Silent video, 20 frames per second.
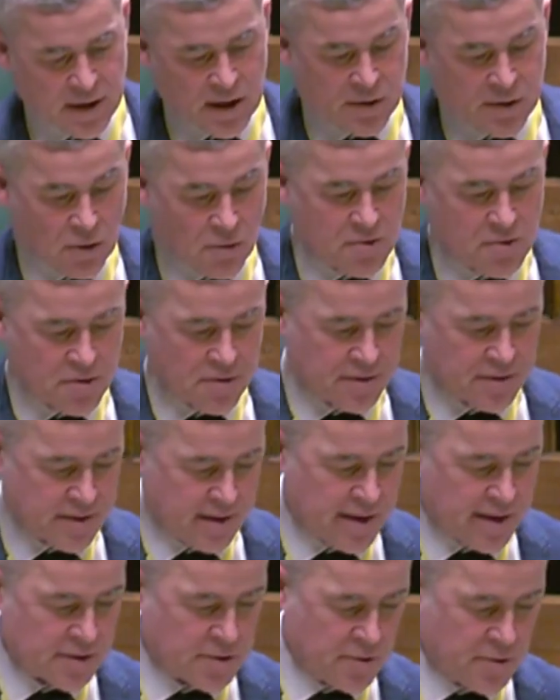and also that
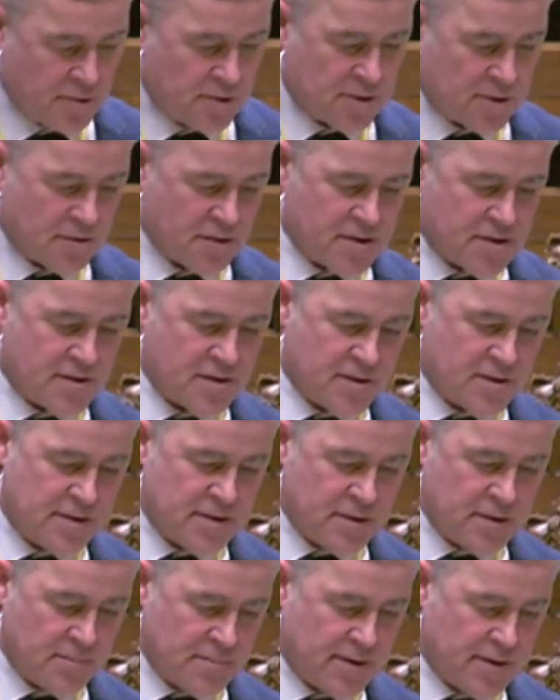Track 2 clusters
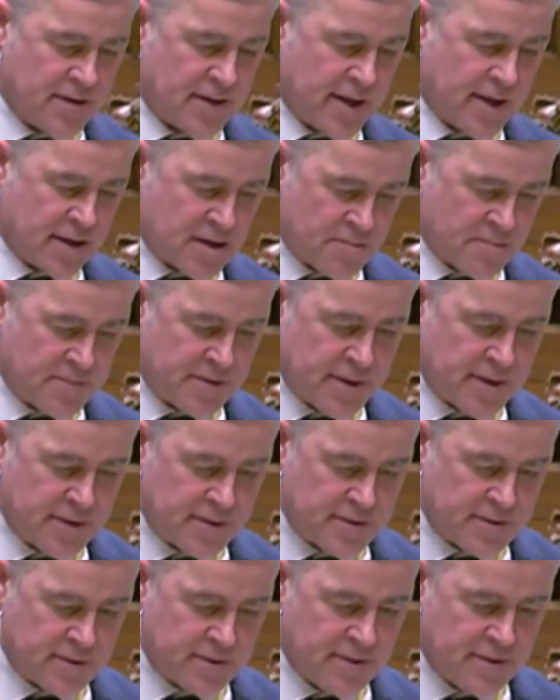need to be
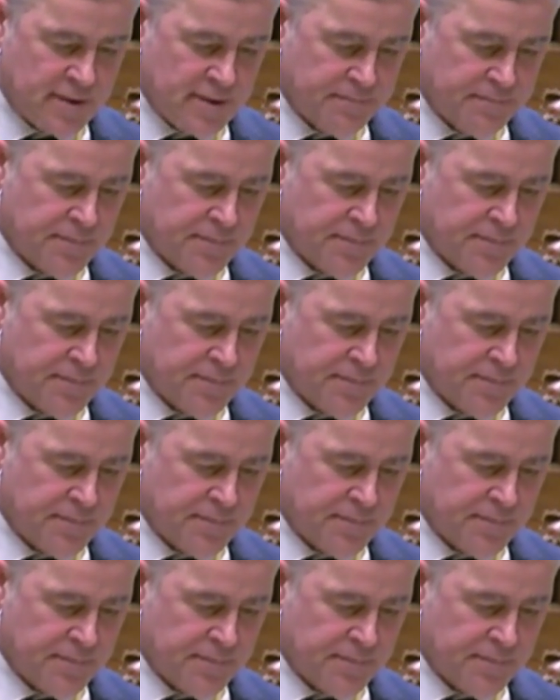expedited.